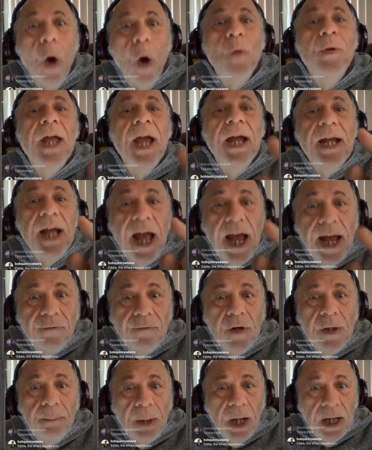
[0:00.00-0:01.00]
Okay,
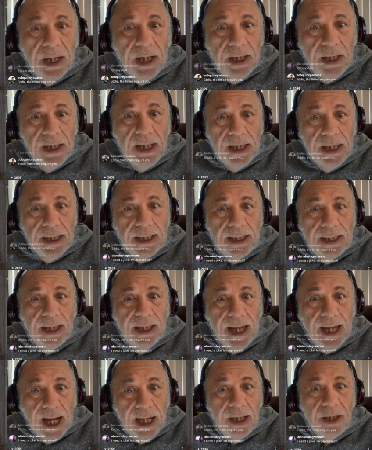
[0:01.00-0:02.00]
everybody needs to
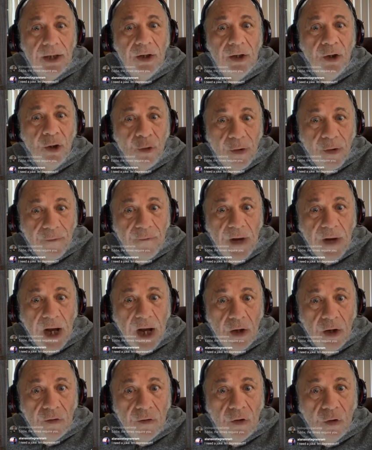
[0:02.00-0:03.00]
get your
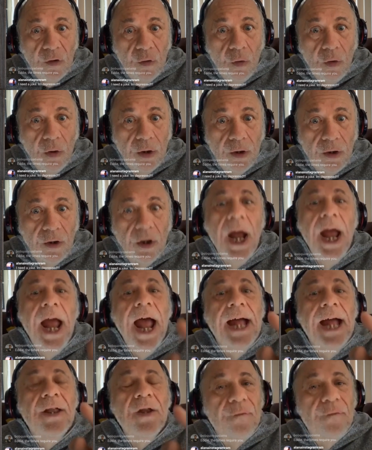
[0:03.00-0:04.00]
affairs in order.
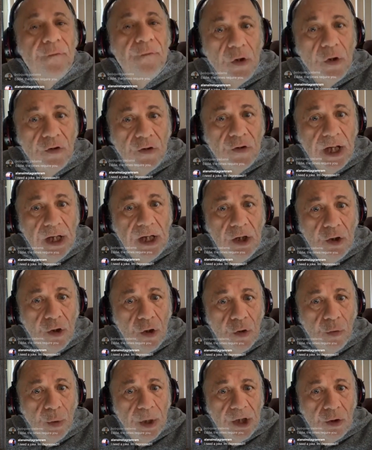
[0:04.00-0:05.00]
And the first thing you
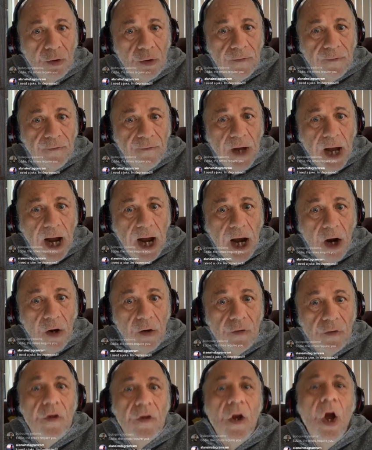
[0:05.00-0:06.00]
do with your
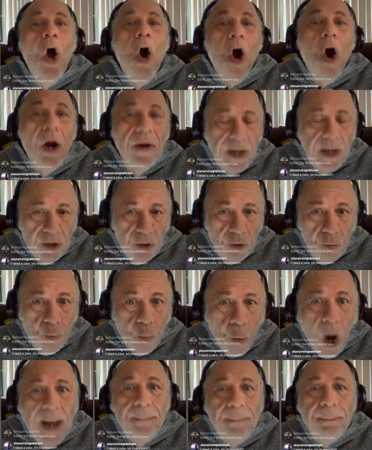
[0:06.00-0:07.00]
affairs are that you
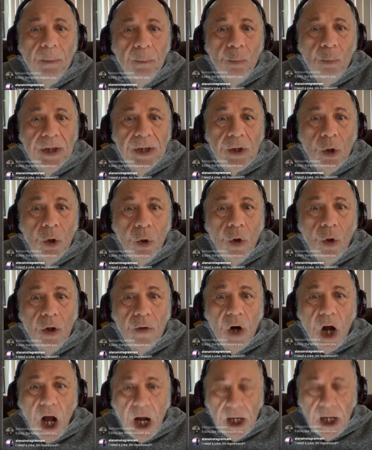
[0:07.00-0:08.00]
wipe them with
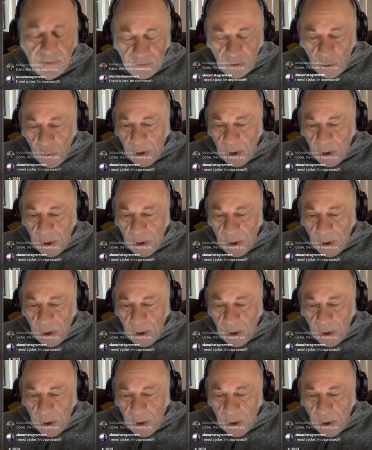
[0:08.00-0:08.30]
Clorox.